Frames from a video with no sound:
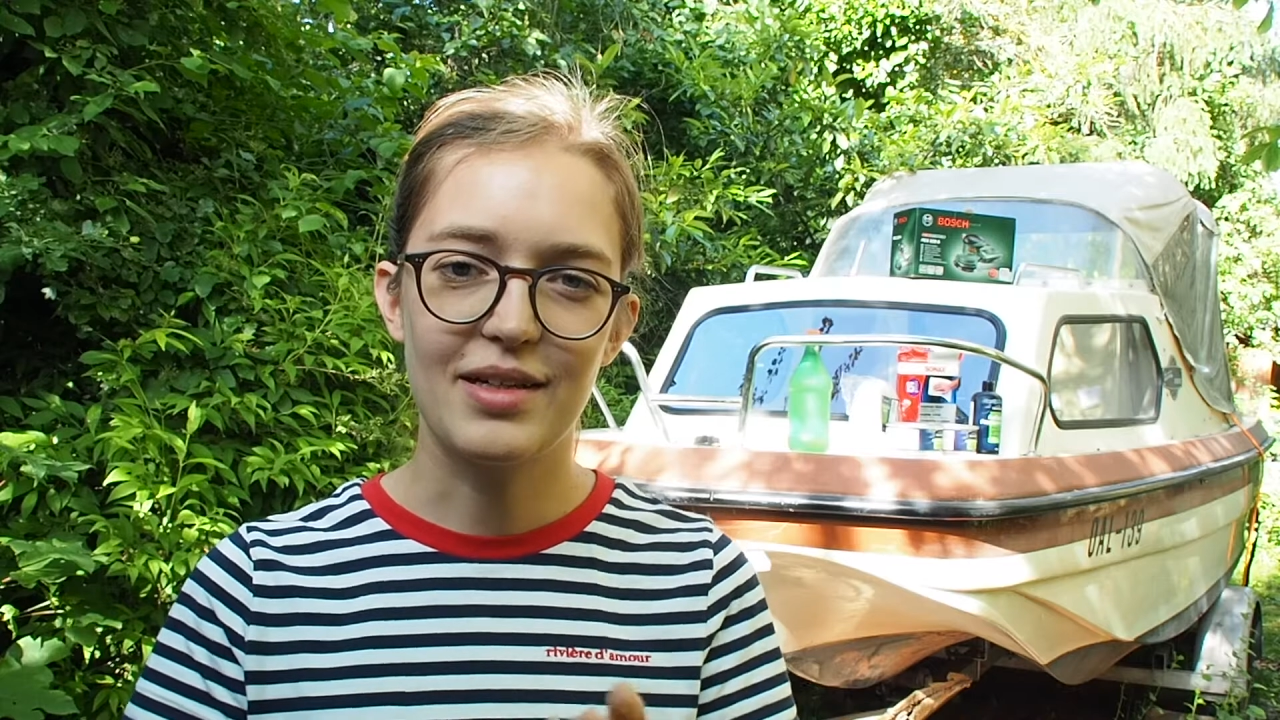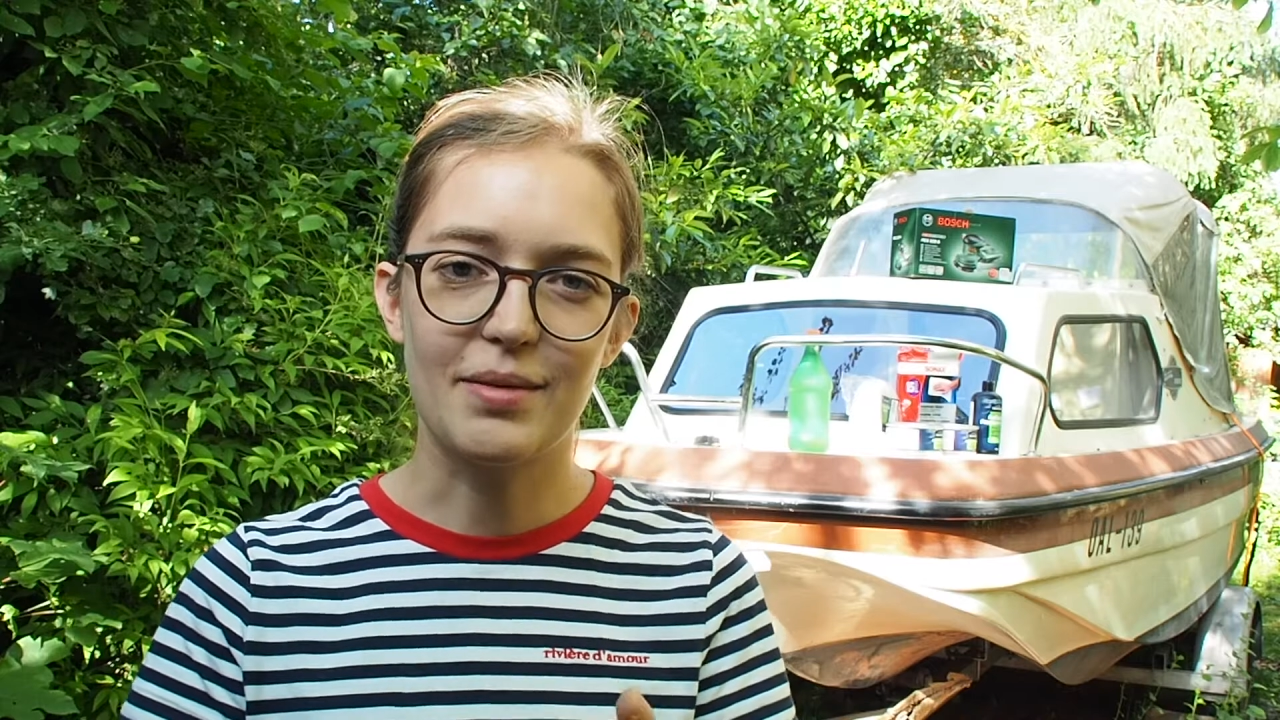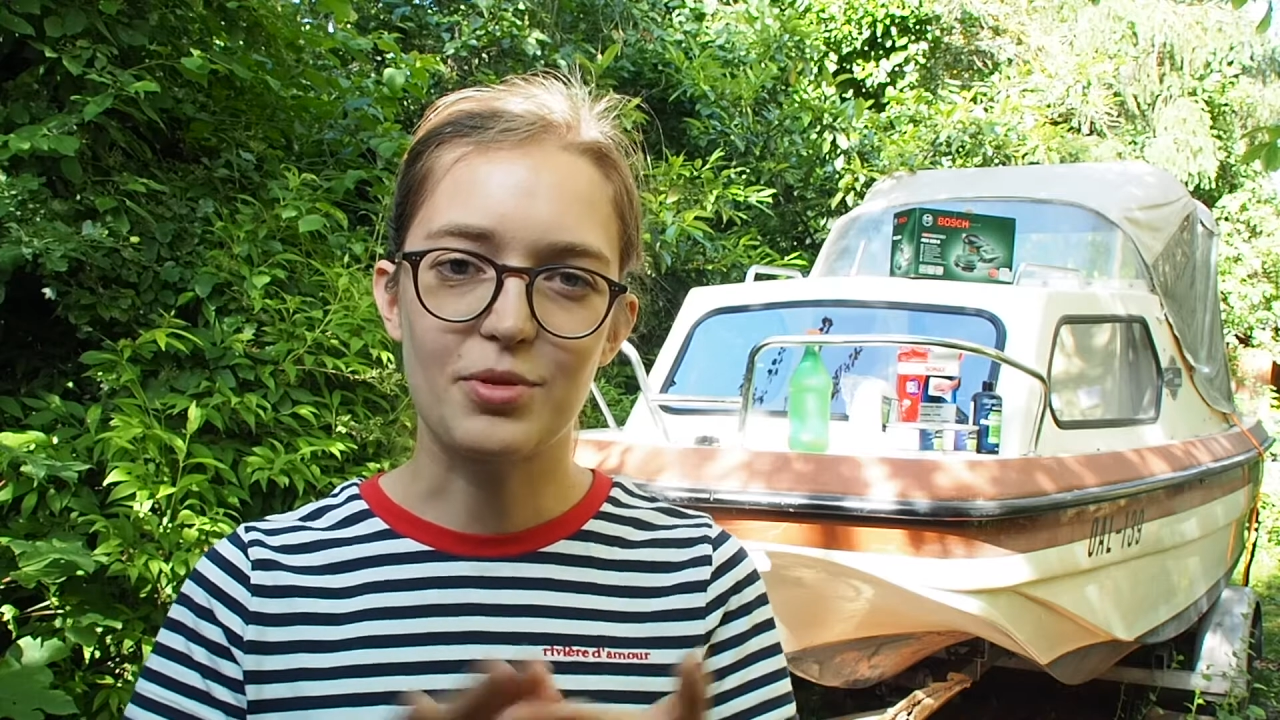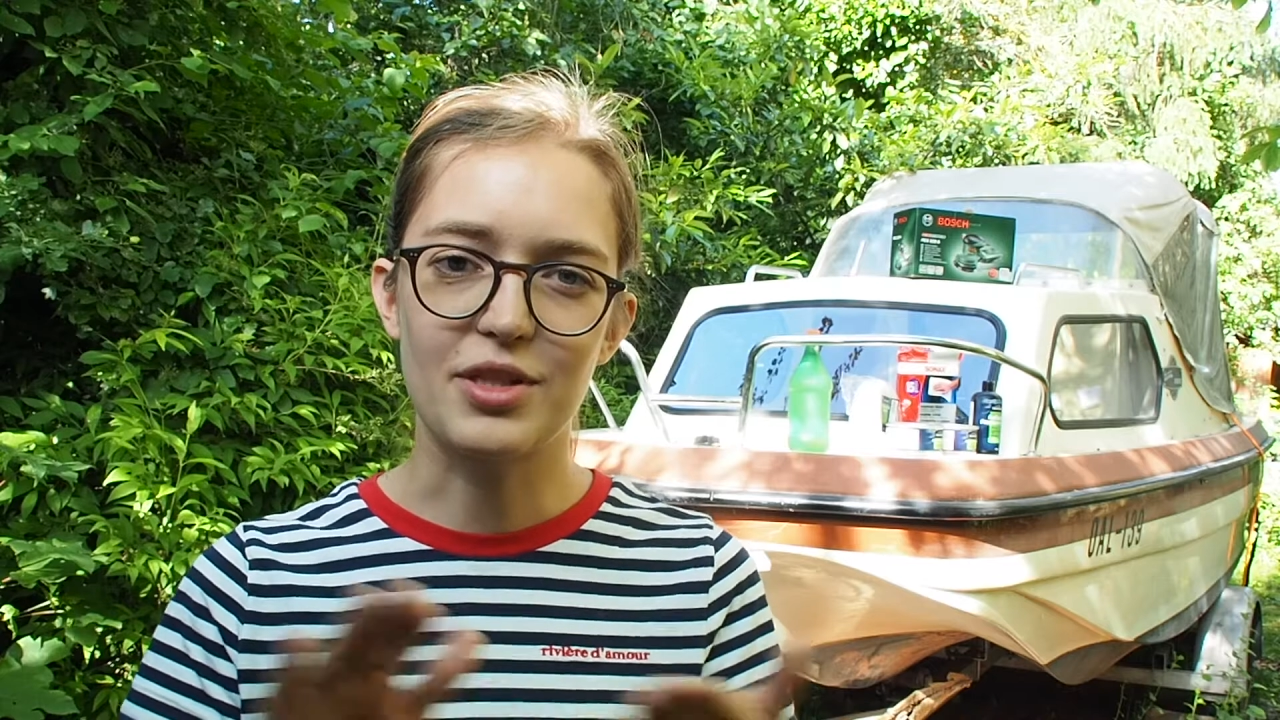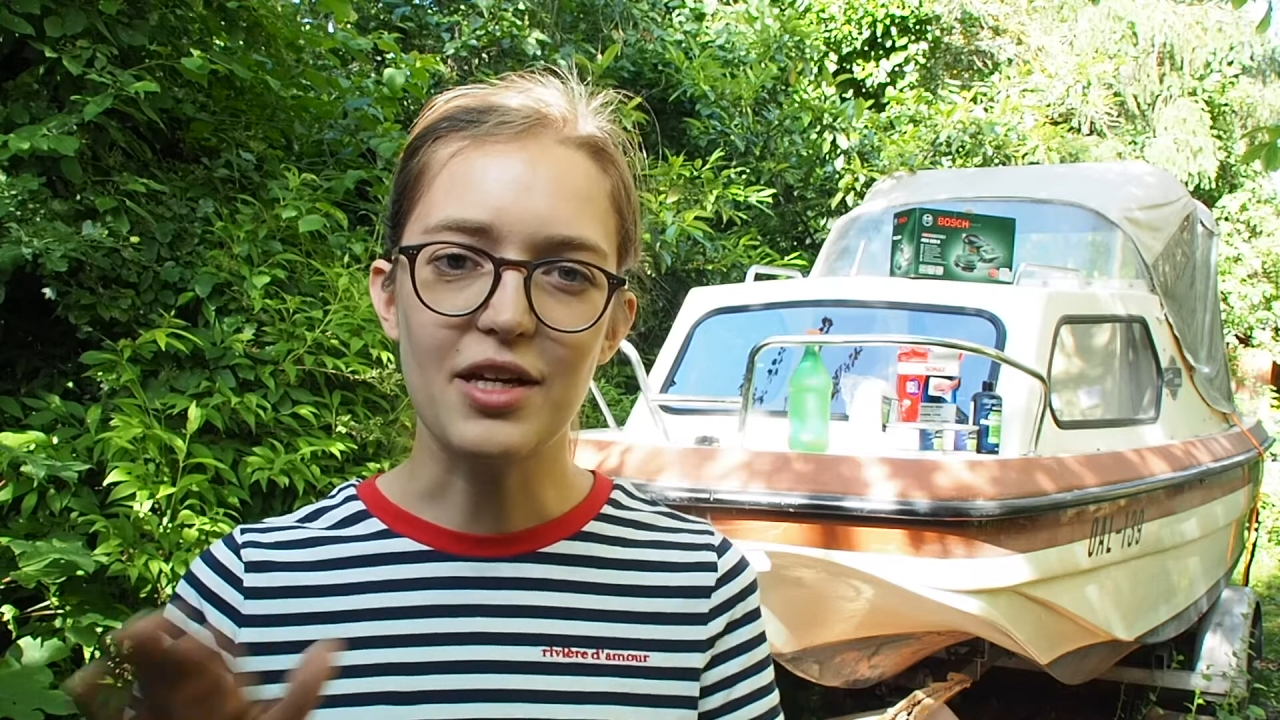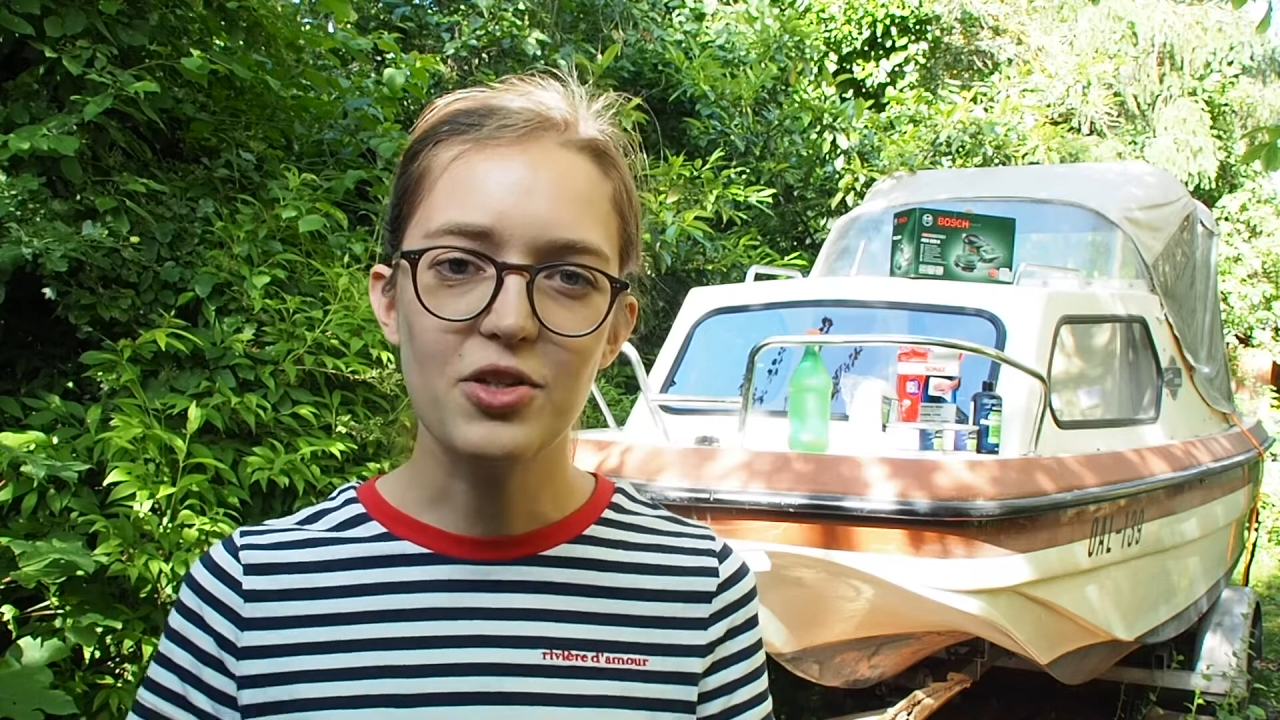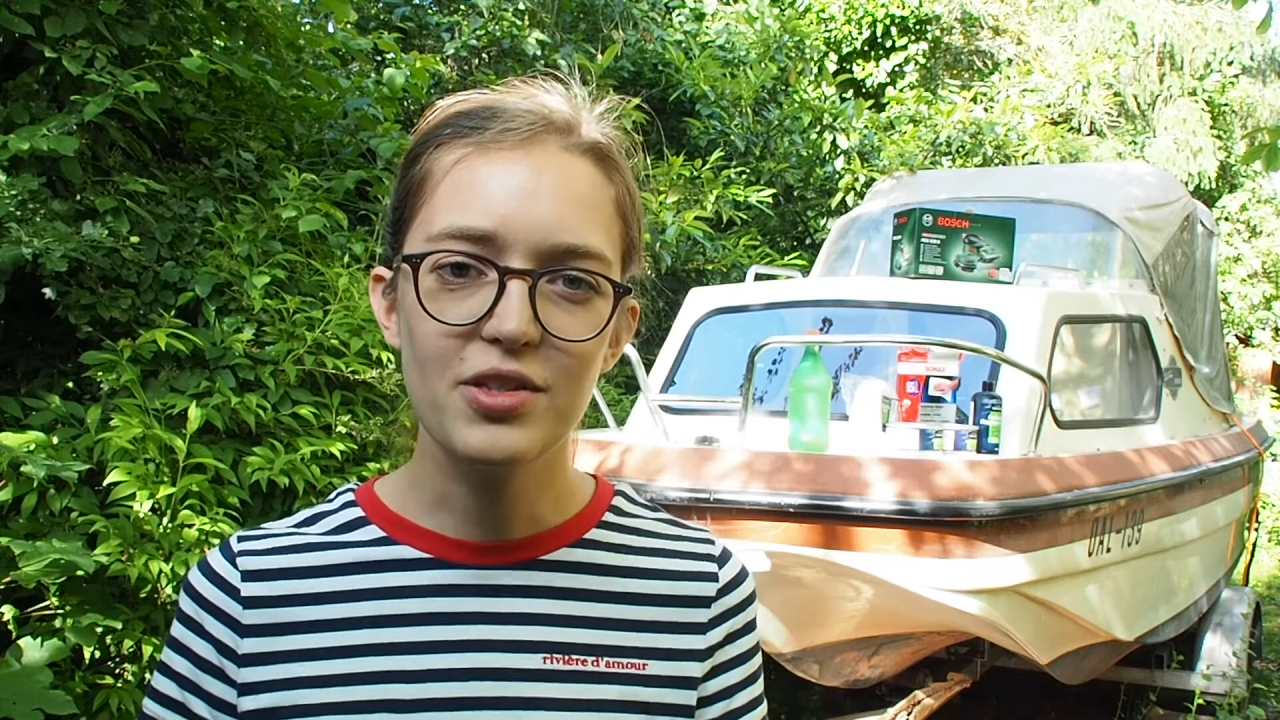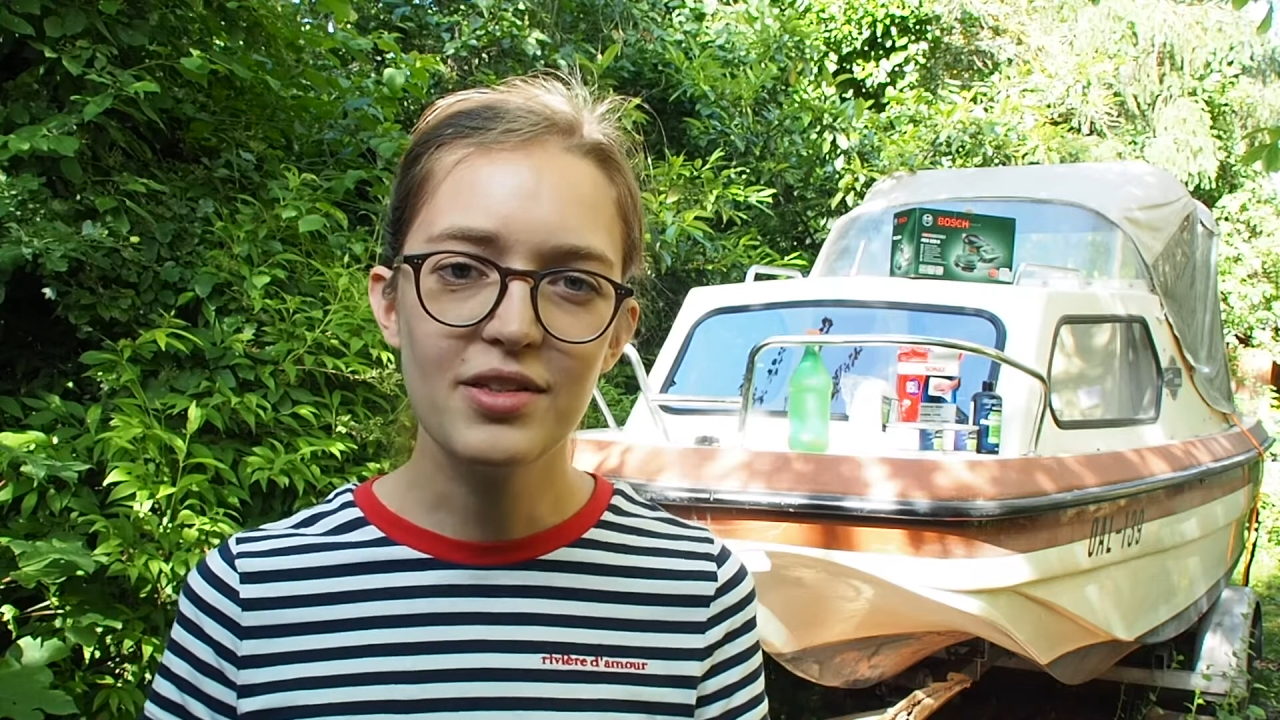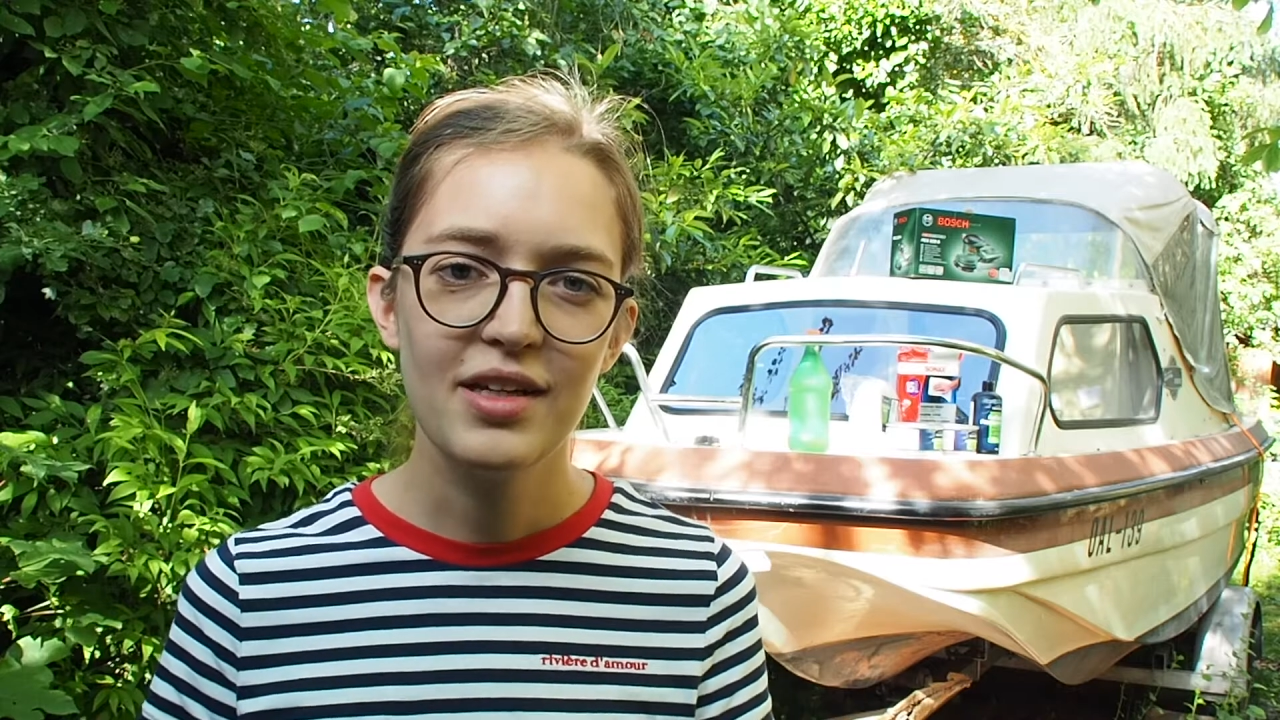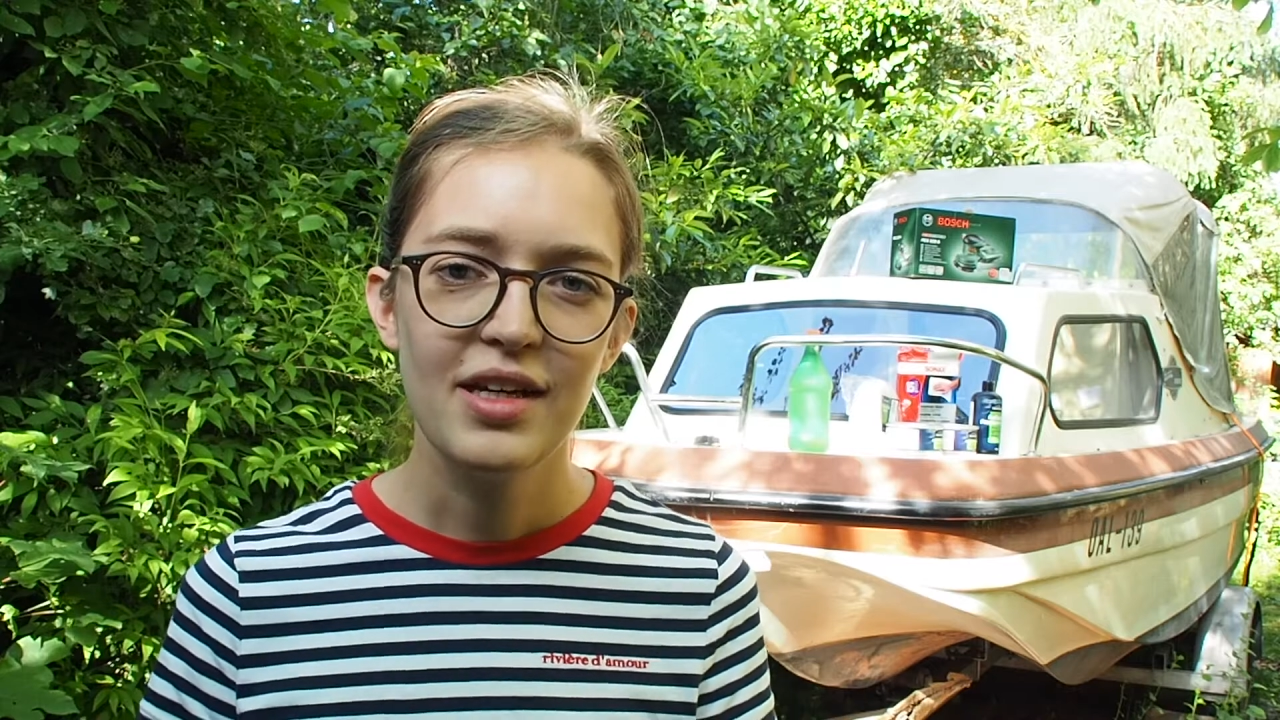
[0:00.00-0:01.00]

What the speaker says: protection,